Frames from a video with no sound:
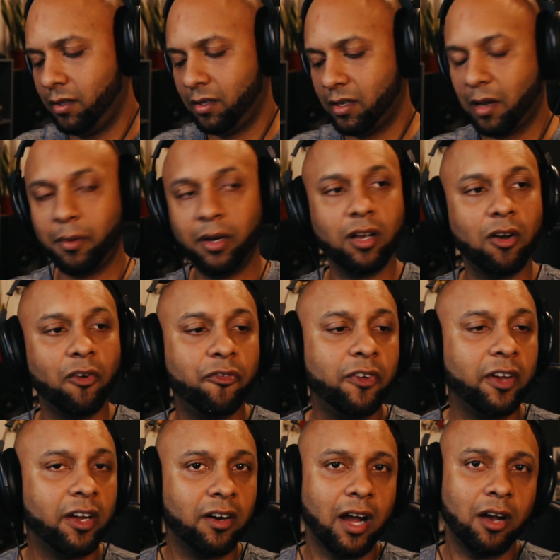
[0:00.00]
I'm going to go
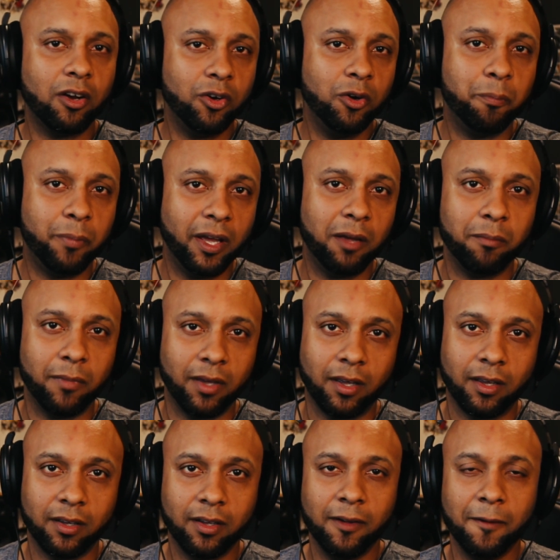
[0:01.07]
figure out who bit
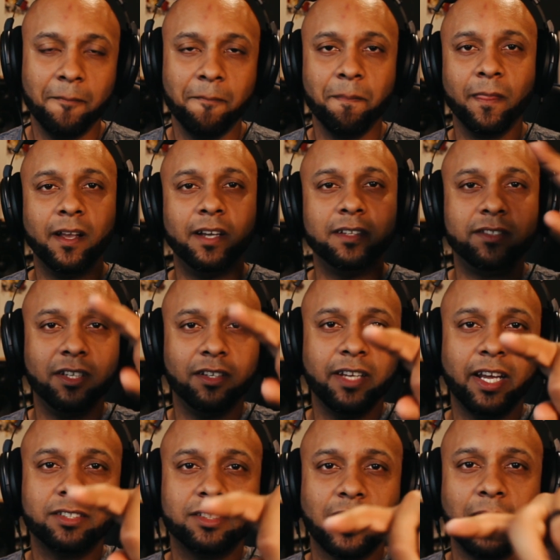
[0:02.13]
me. Until
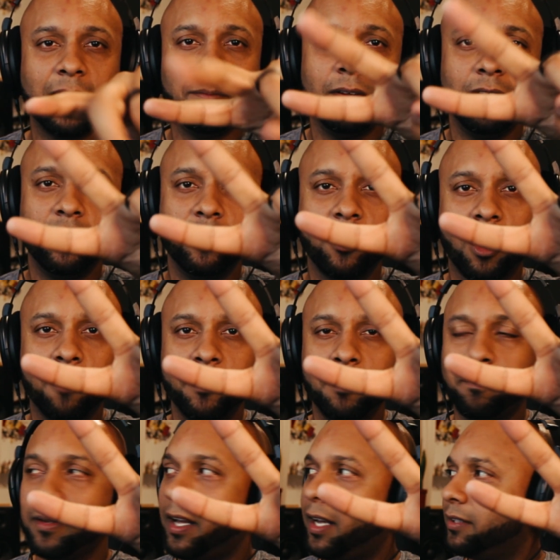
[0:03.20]
next time, y'all be
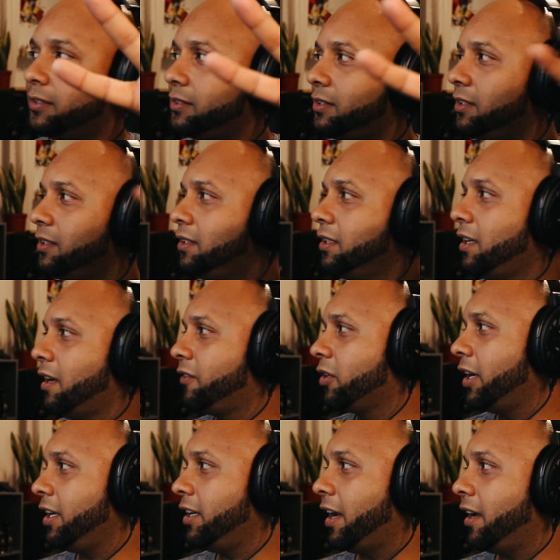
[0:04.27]
blessed. Have a
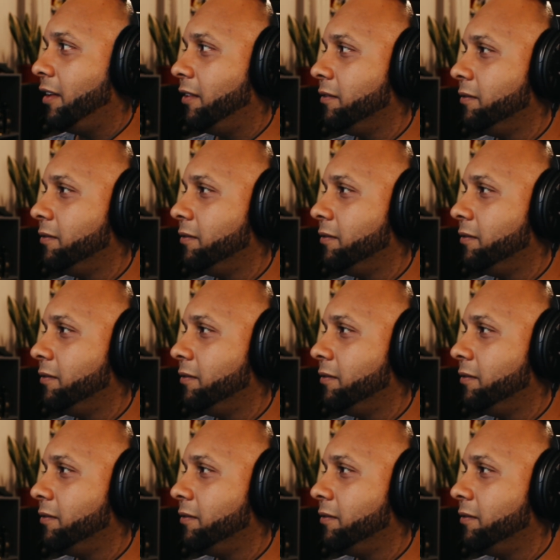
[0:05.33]
great night.